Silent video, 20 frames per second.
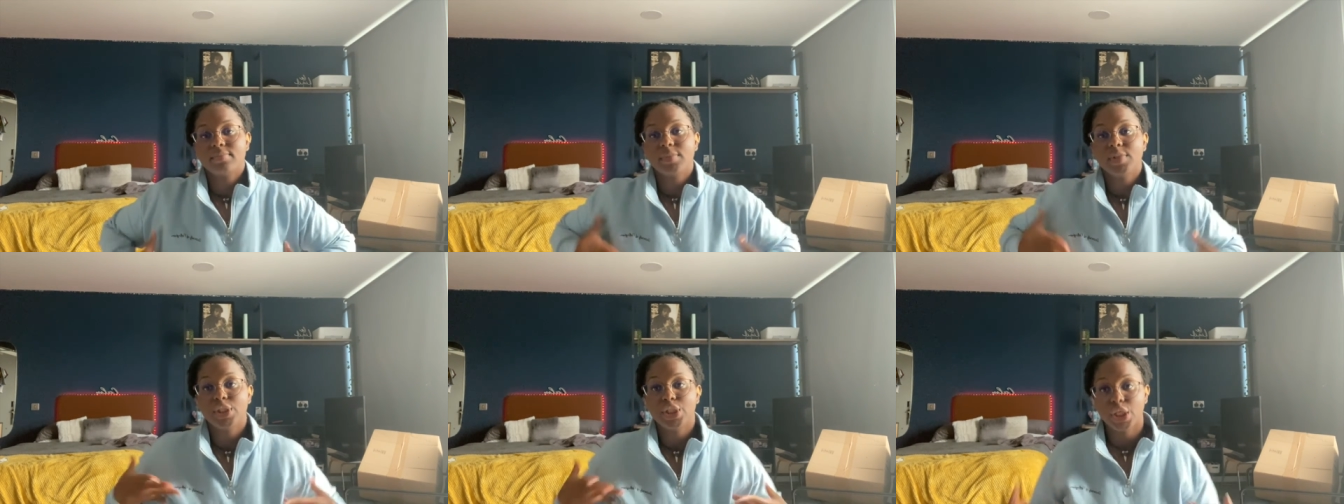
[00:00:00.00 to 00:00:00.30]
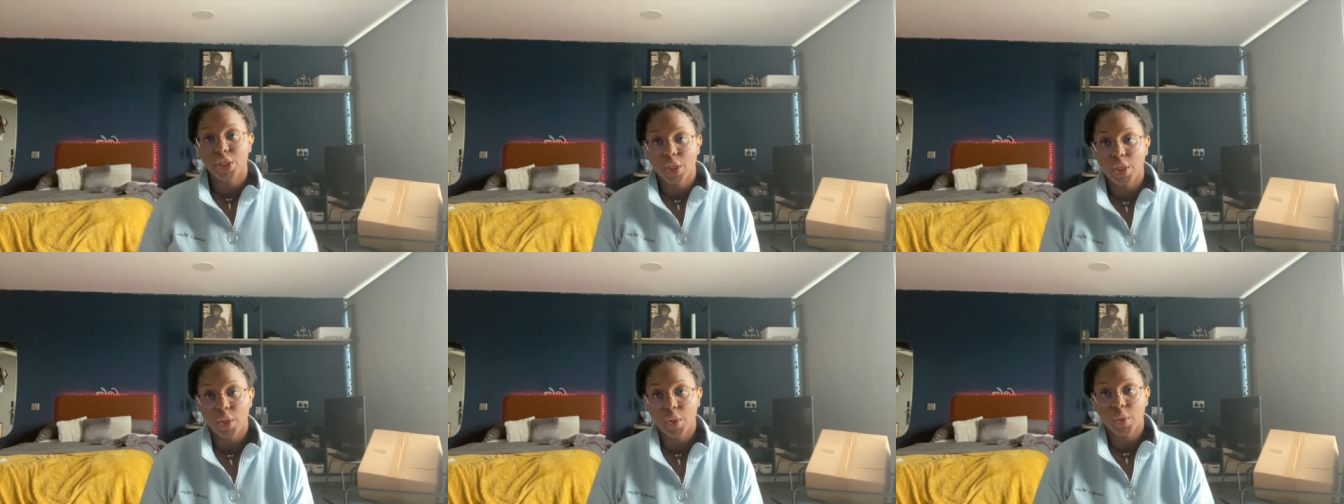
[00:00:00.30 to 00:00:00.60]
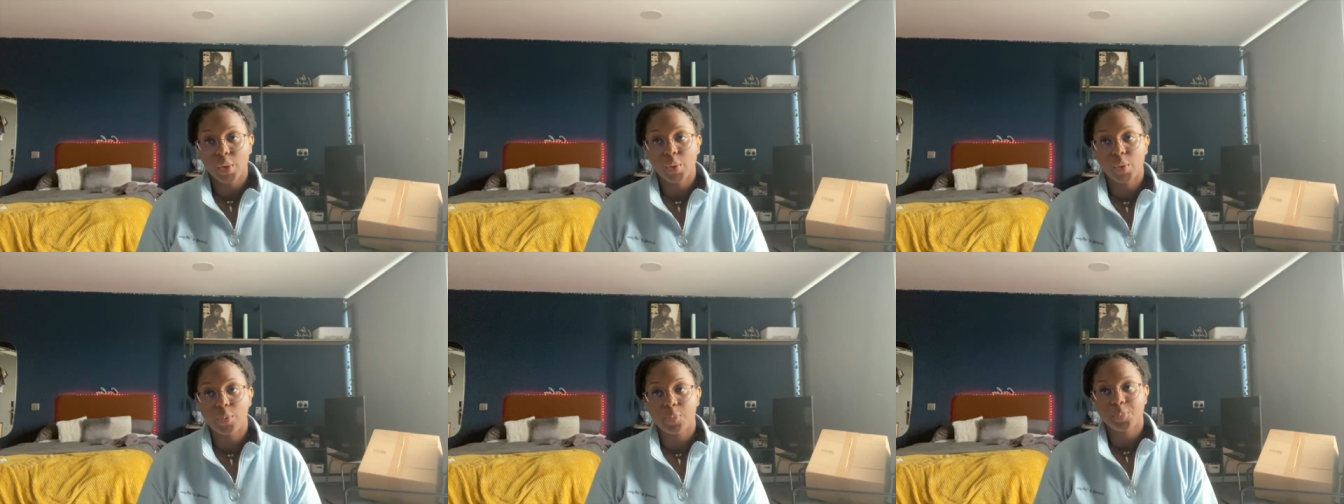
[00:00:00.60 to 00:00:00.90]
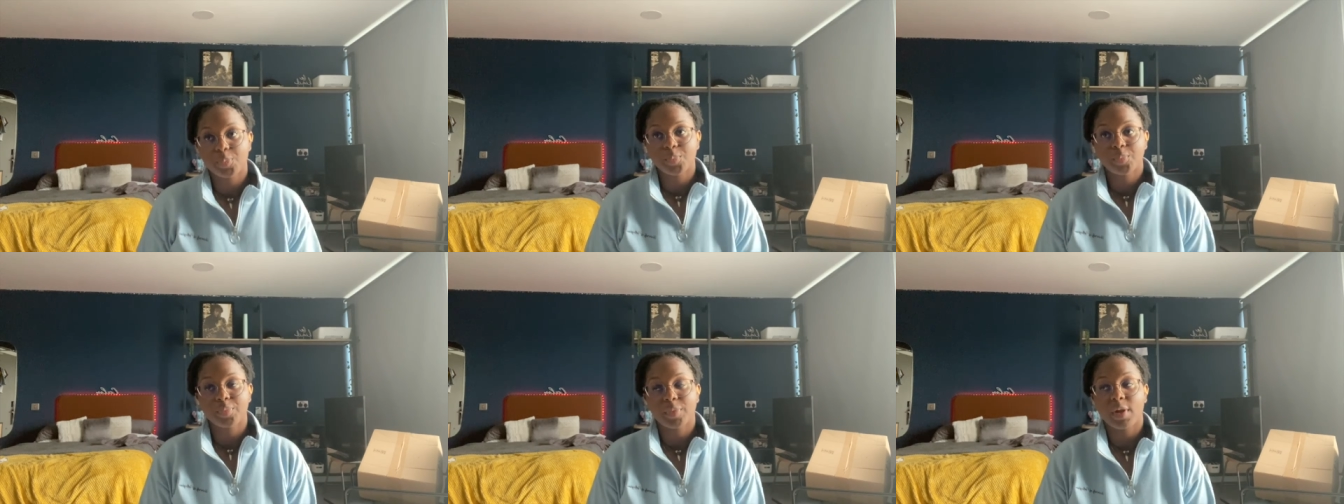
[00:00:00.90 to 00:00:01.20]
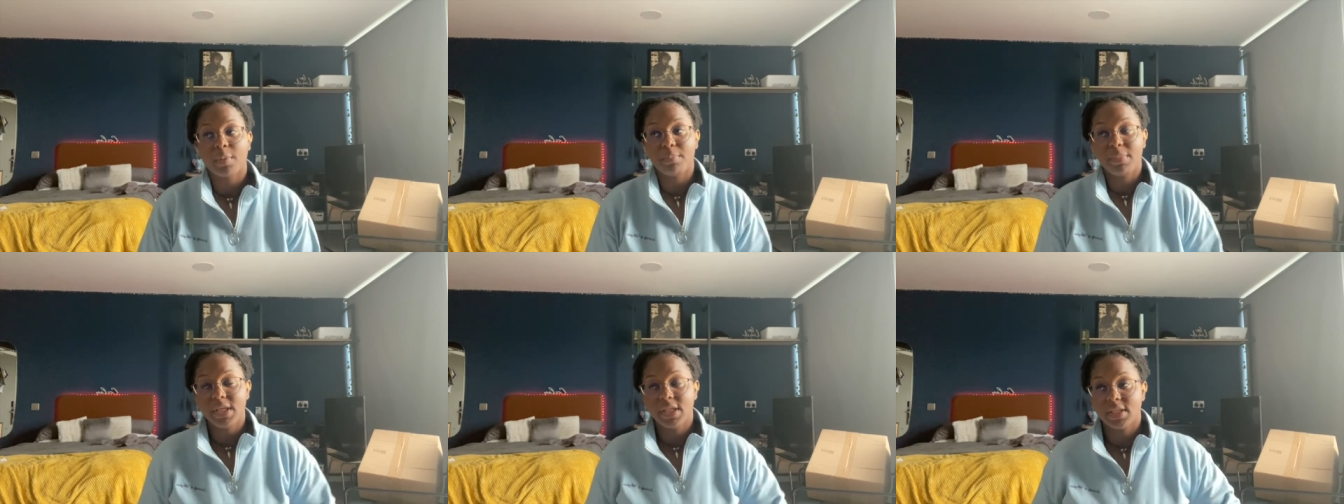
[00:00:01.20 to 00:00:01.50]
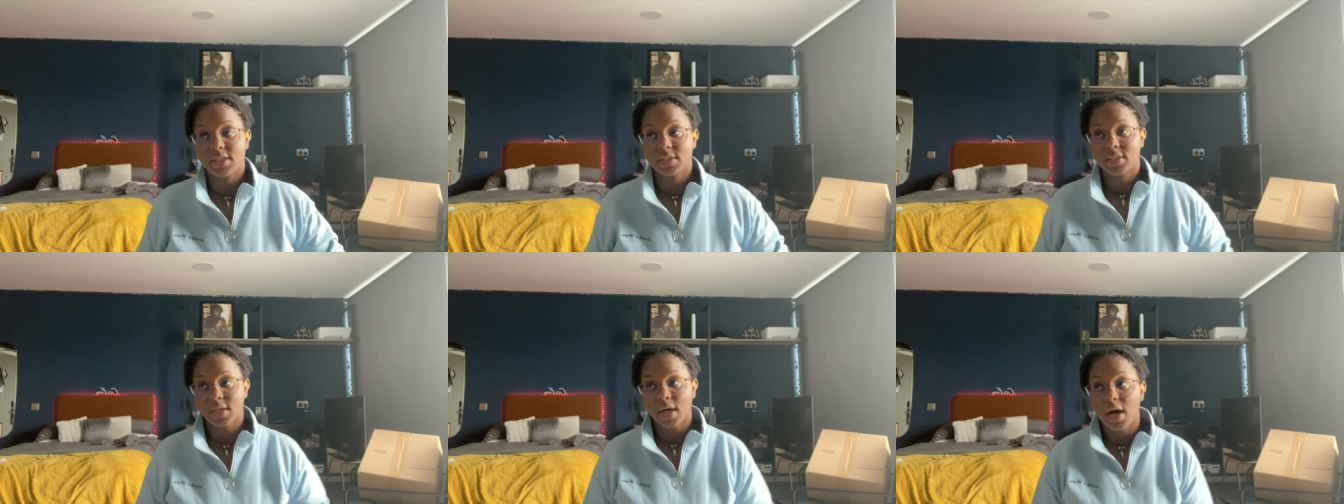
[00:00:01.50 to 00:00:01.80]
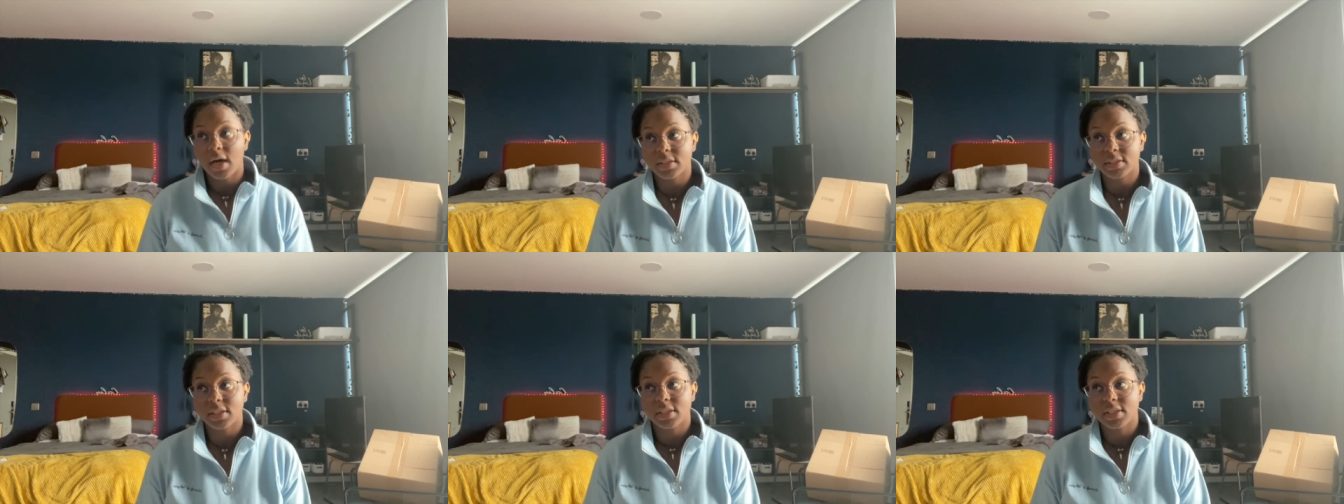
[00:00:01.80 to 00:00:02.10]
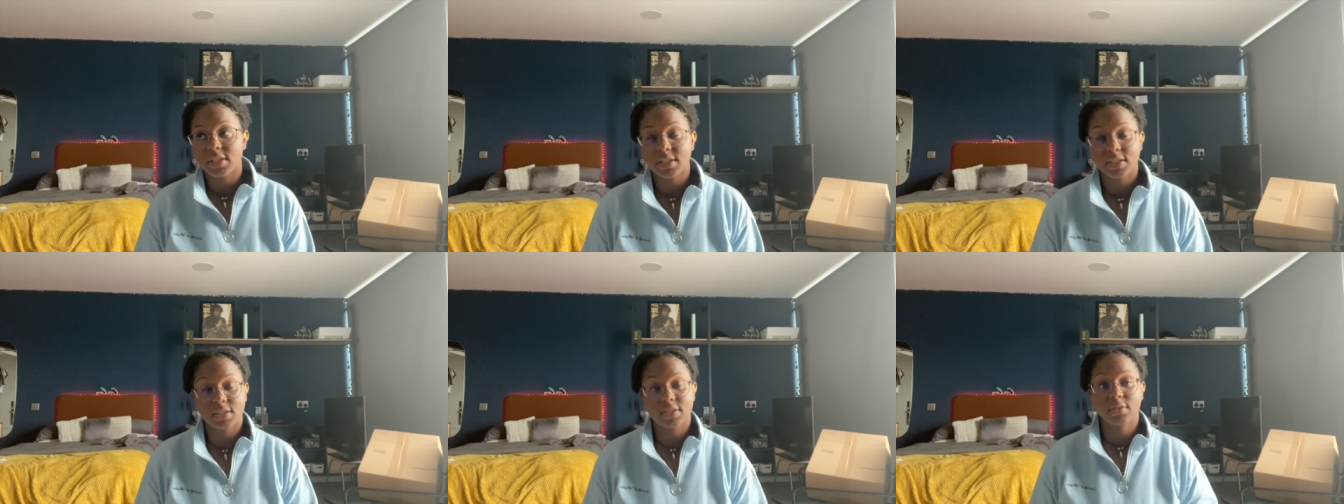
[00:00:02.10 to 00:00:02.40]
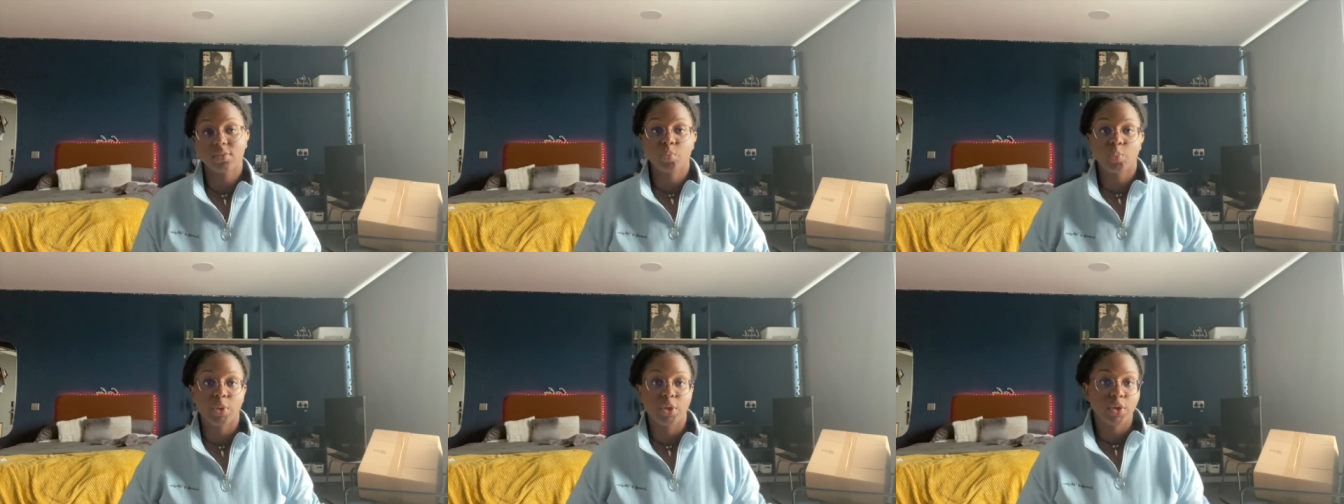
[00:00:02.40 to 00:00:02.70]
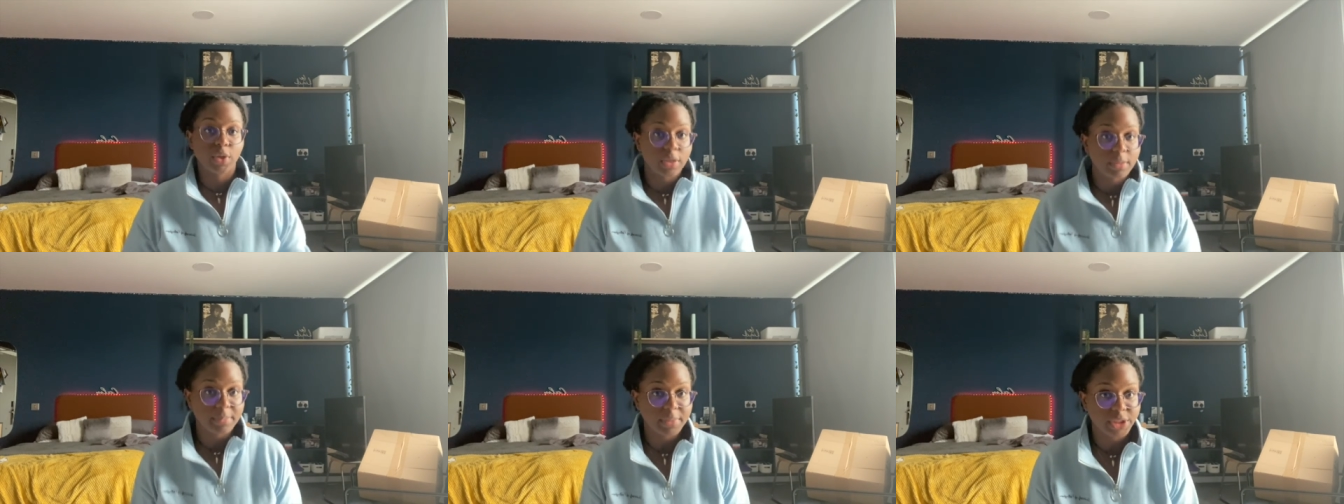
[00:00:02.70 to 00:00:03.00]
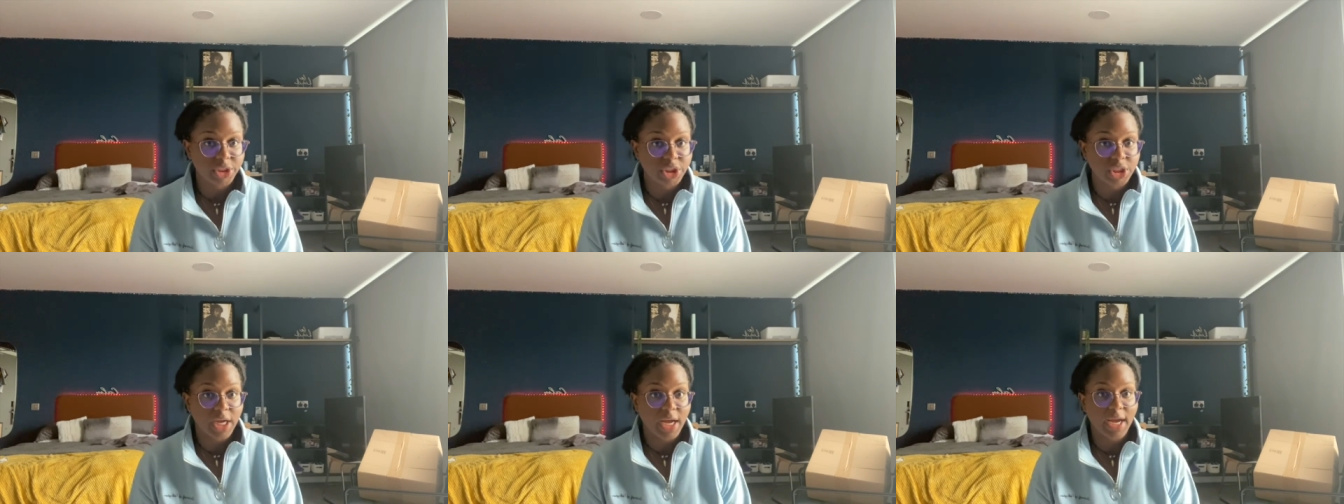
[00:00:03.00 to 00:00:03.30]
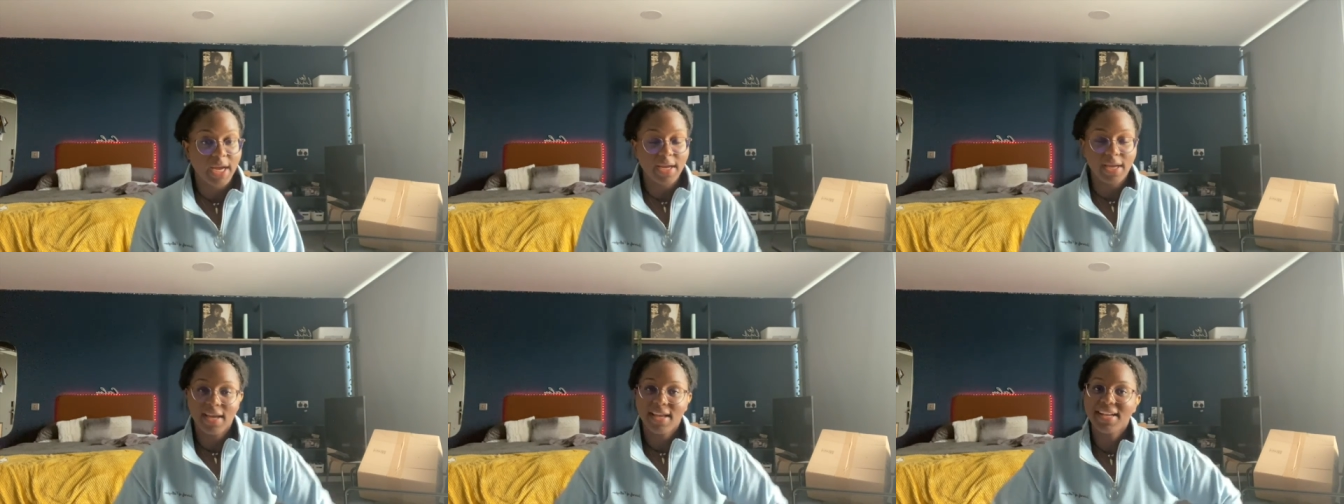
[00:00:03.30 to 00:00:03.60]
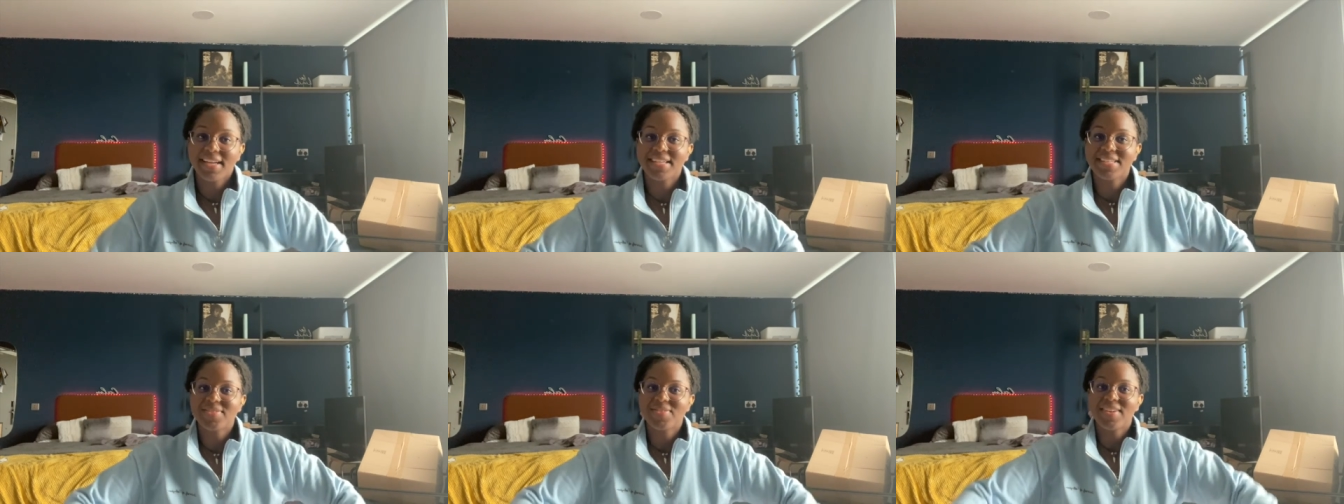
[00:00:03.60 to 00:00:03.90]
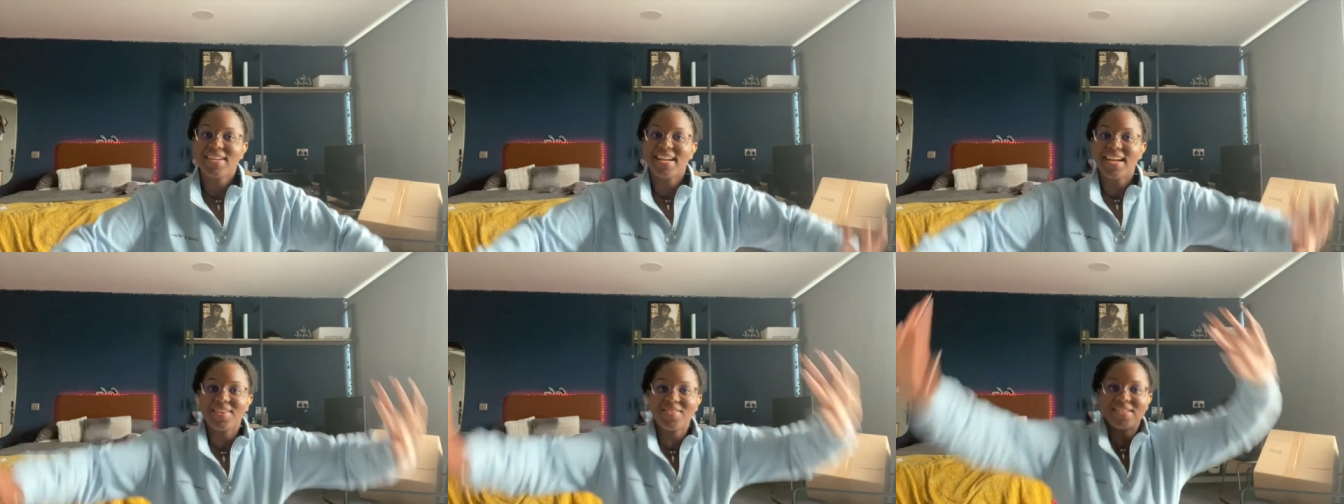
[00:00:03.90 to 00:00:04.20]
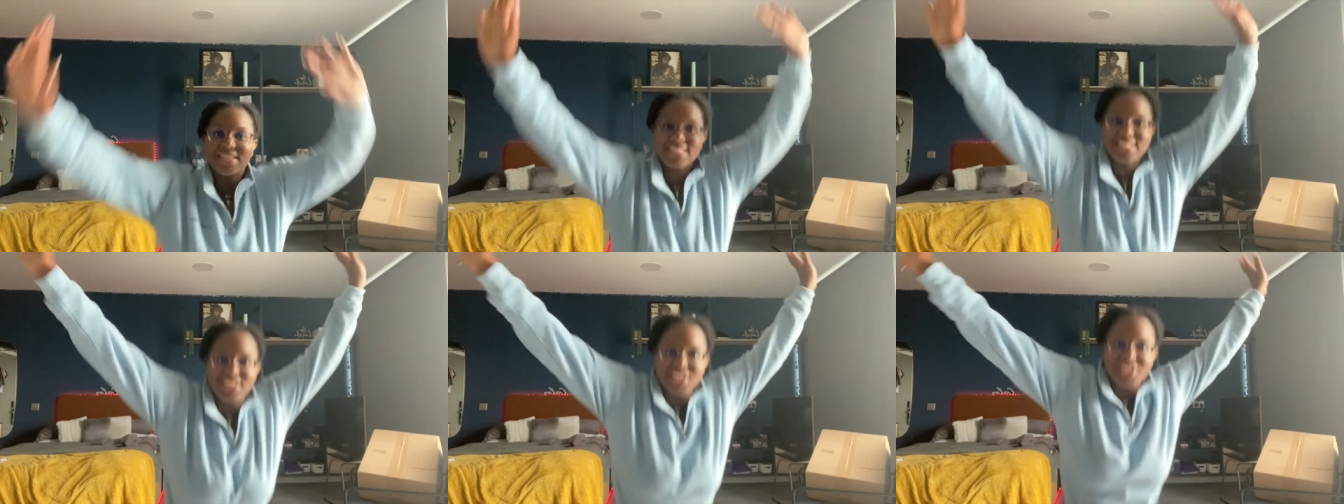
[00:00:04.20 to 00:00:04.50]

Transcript: you know be the talkers couldn't be shy and guess what i wasn't